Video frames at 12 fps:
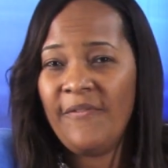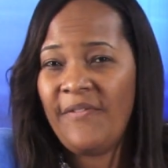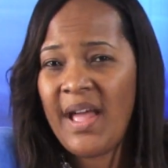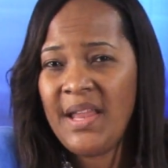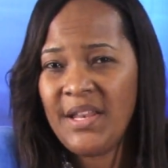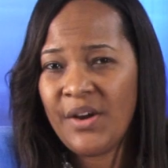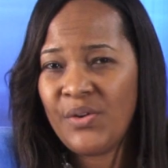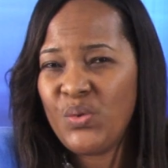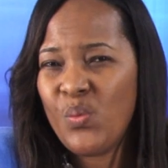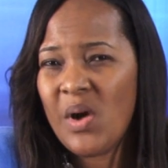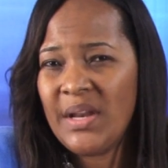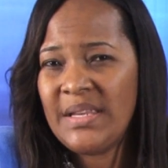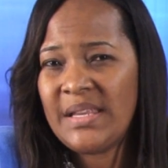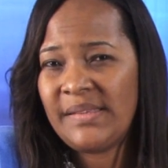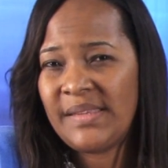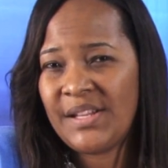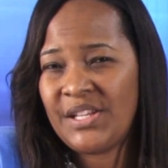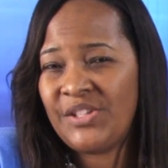Find out what it
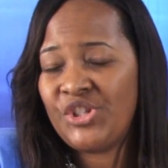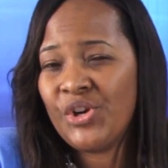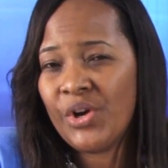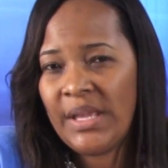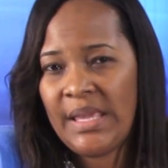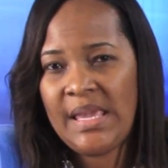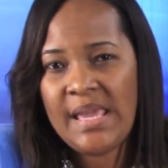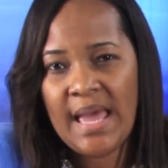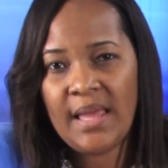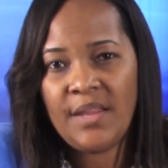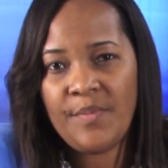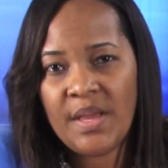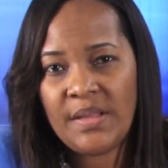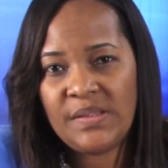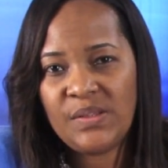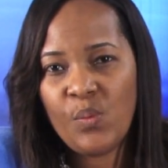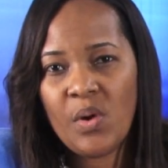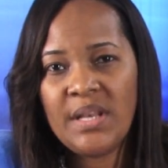is that is your key
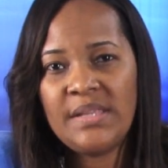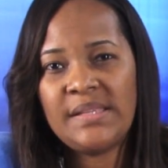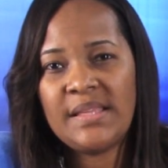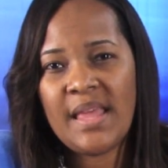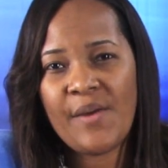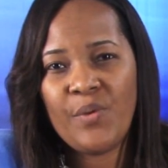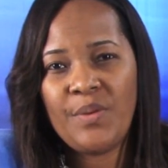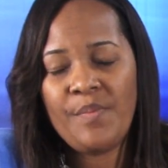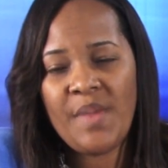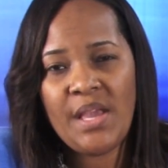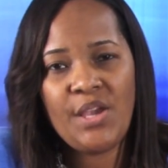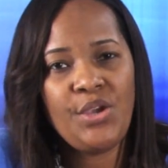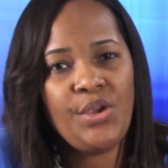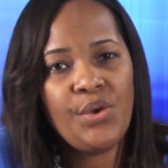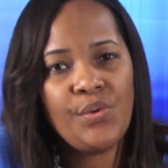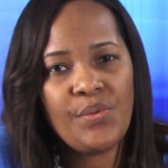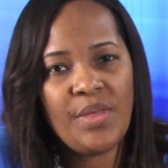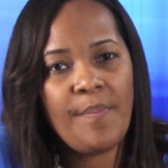elements. What is it that would make
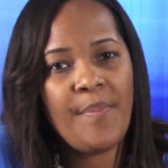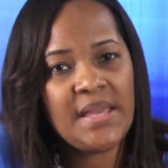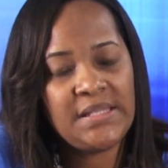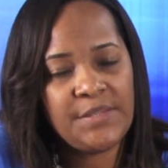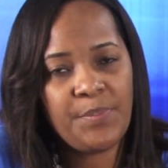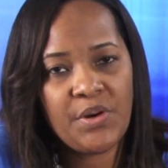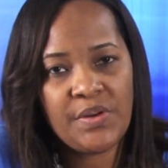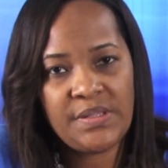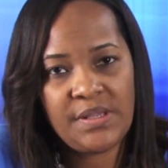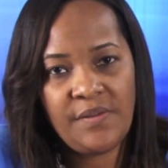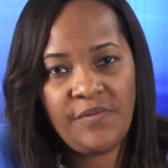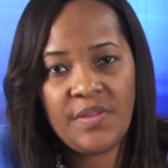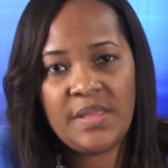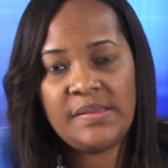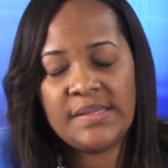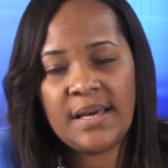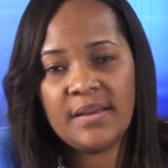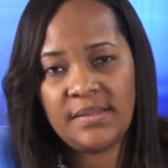you the best person for
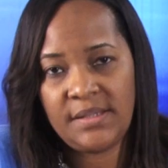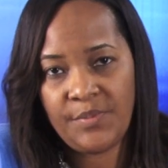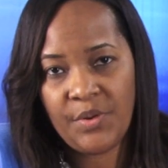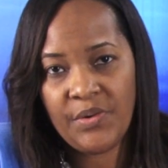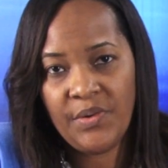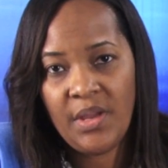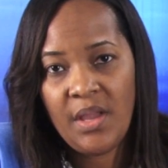this customer?